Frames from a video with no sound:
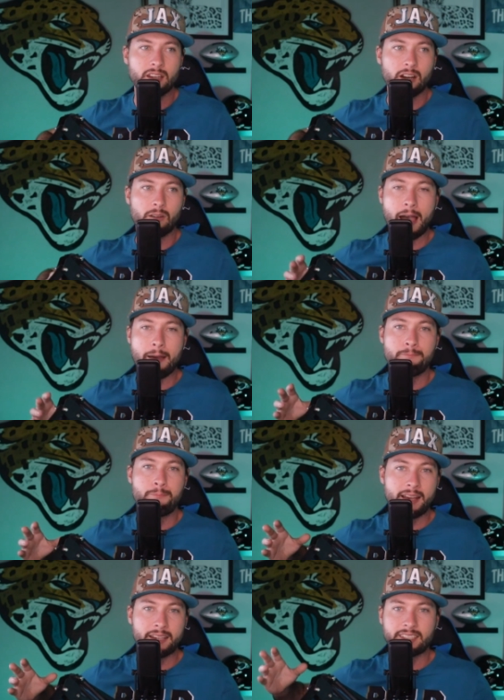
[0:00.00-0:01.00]
you know,
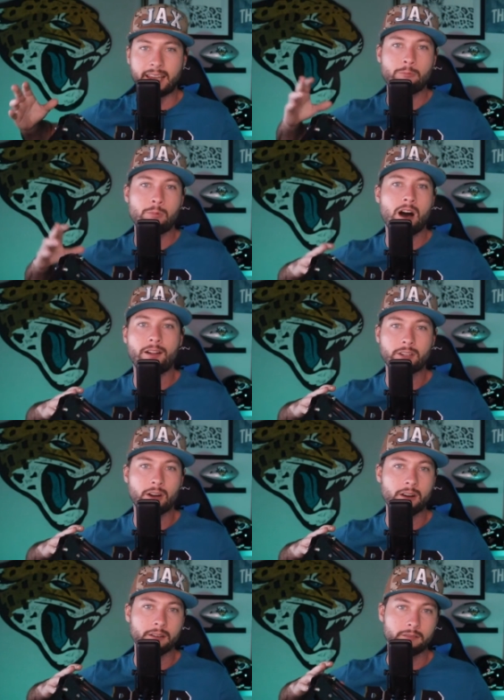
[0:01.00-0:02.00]
at best a wild
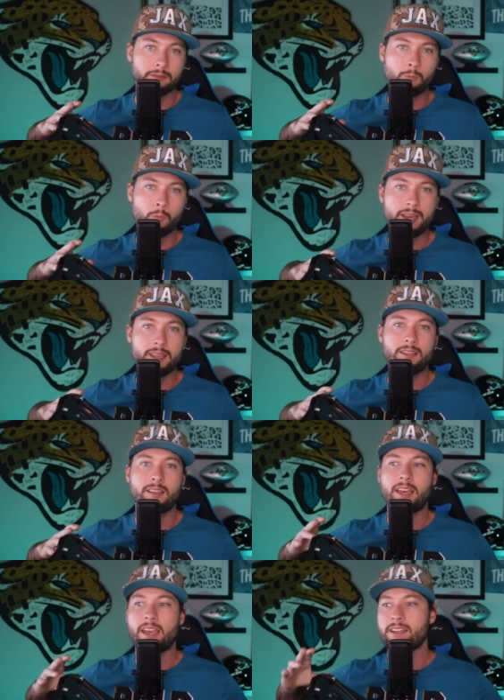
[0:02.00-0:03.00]
card
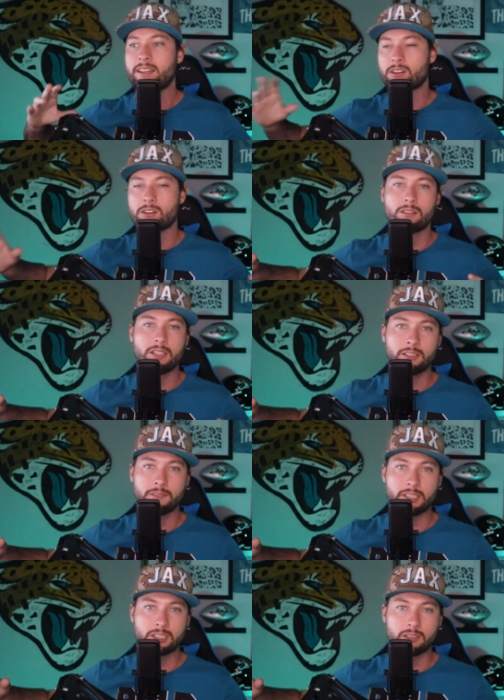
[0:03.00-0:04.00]
win and an early
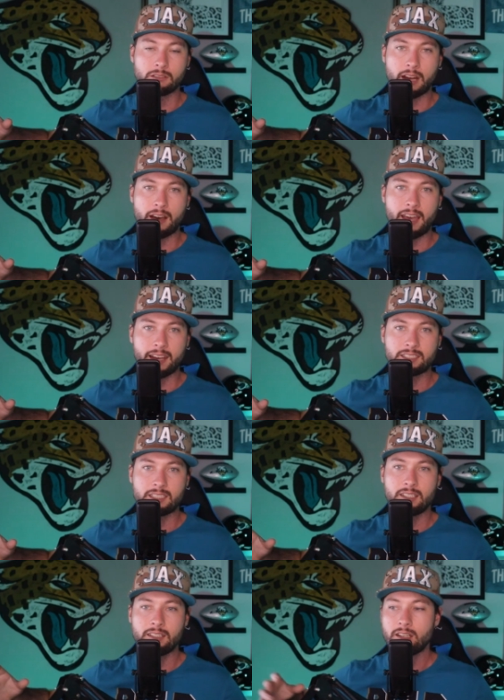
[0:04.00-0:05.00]
divisional round
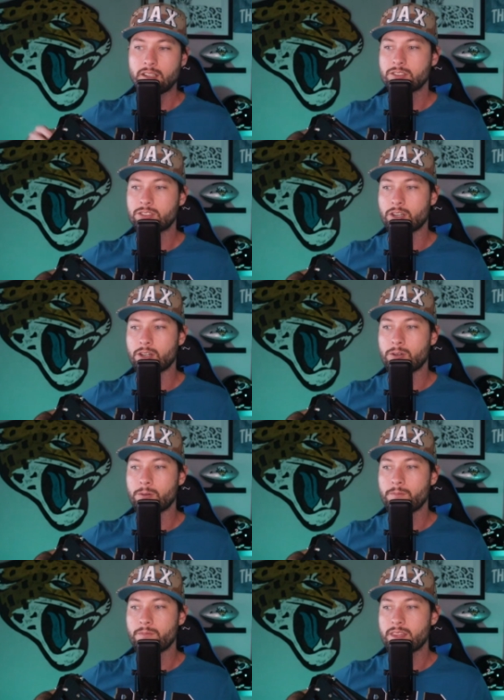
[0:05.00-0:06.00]
exit.
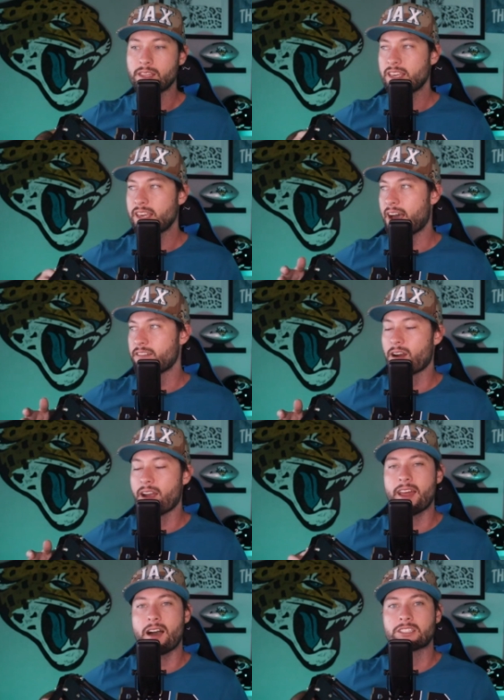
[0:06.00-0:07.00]
So, yeah,
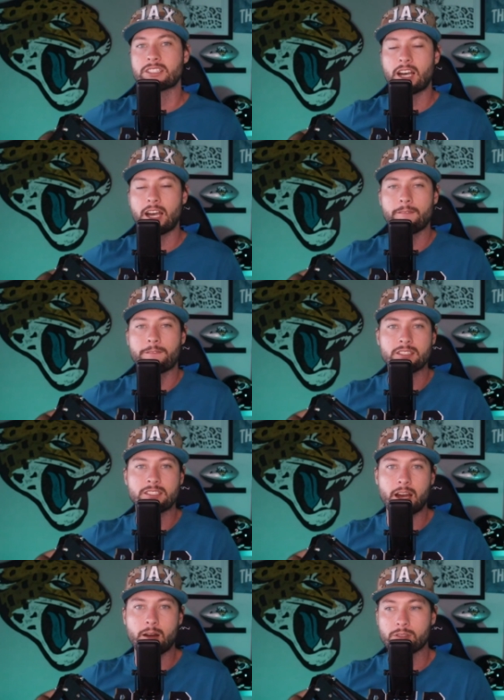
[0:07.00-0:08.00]
right now it's time for the
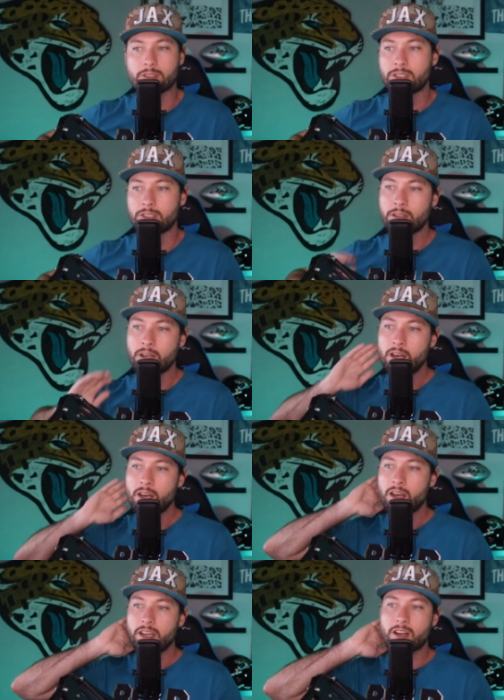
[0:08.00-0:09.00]
Jaguars to
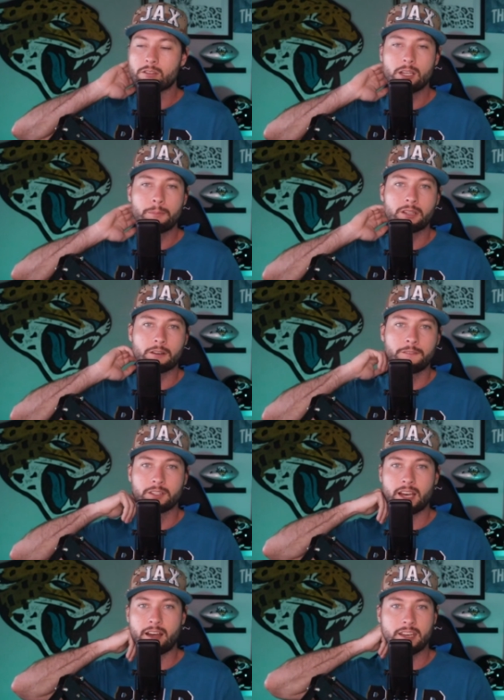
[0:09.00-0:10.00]
you know, really put their
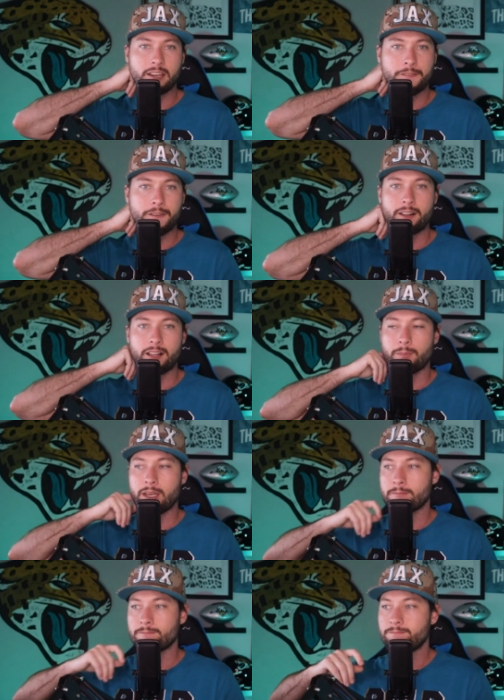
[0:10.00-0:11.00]
foot down in the NFL. I
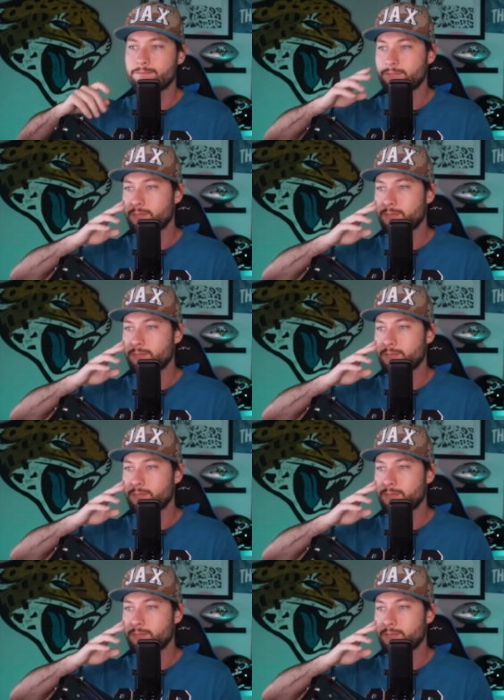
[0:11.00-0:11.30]
mean,